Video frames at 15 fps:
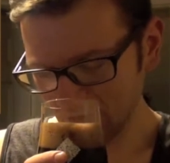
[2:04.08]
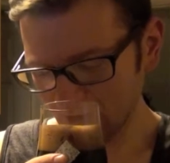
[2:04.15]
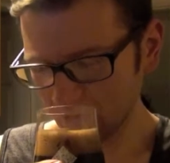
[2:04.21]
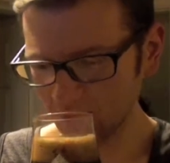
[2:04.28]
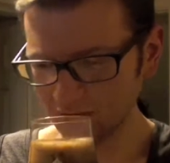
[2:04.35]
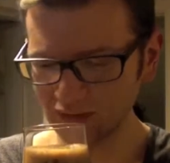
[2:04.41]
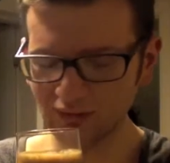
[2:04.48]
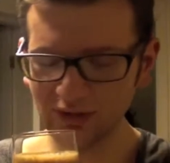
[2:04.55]

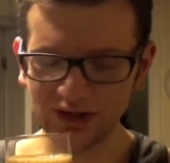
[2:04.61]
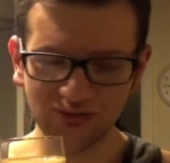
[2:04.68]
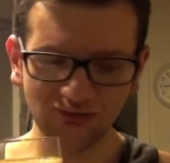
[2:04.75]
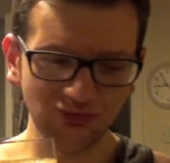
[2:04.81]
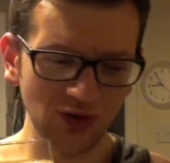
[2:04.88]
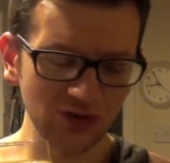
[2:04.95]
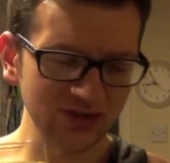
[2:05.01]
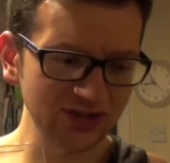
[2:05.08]
oh,
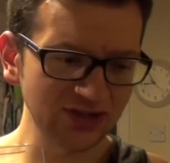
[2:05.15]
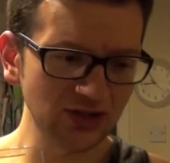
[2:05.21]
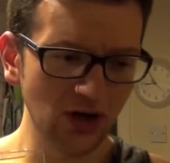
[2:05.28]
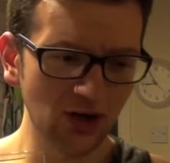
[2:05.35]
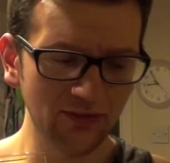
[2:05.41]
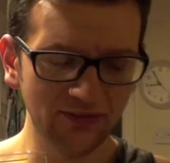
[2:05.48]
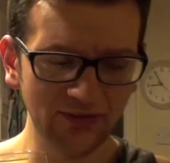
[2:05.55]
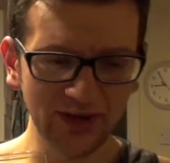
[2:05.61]
rich roasted
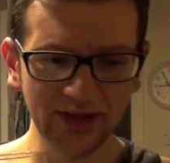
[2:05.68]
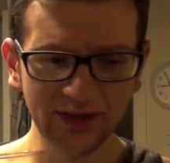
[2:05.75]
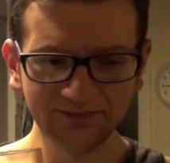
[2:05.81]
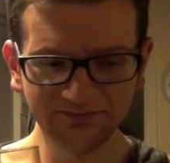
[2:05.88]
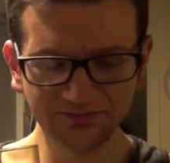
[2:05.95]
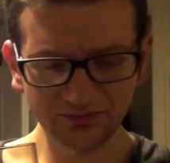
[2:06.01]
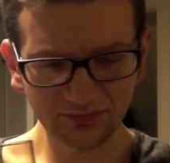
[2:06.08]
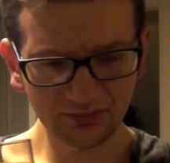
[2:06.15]
coffee,
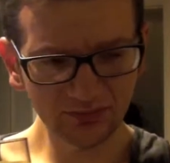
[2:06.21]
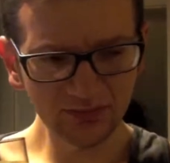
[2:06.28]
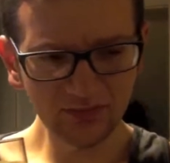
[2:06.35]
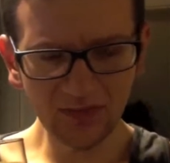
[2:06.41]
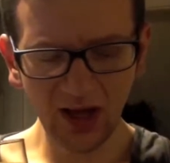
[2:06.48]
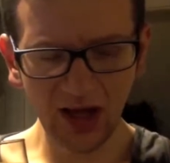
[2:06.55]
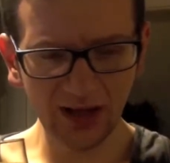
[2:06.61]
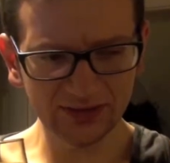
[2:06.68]

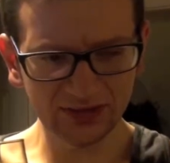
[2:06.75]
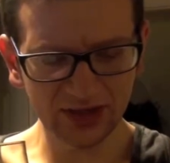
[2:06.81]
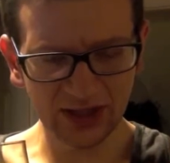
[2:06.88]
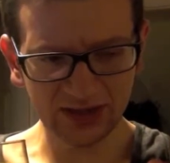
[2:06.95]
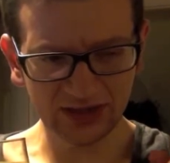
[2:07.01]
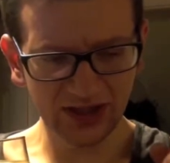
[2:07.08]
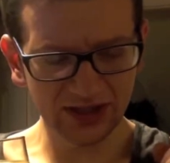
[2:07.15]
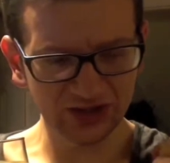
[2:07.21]
and
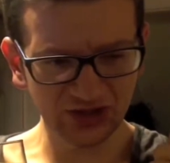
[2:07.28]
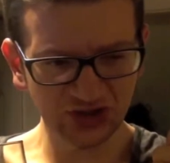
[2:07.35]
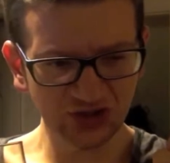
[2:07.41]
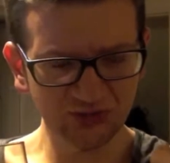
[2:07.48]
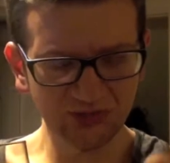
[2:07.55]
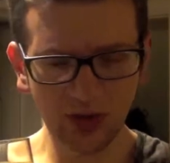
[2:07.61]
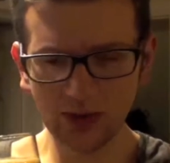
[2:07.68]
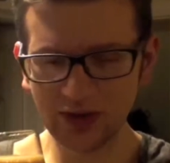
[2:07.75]
kind of
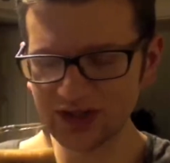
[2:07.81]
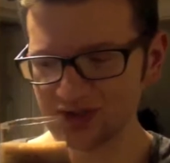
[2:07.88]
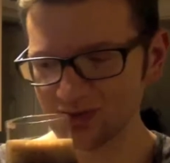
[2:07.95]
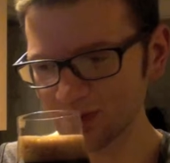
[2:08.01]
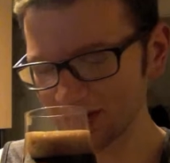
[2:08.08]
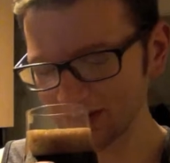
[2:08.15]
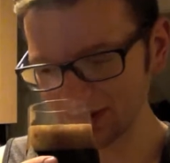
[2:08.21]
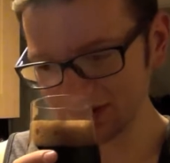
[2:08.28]
smoky
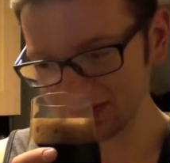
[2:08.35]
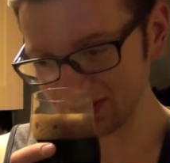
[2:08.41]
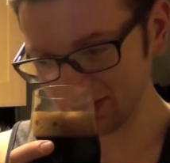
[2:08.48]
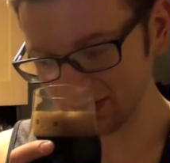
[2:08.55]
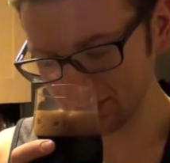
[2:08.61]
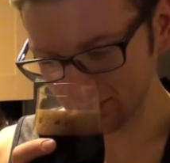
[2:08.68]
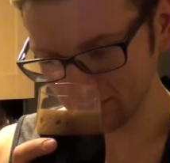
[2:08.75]
sweetness.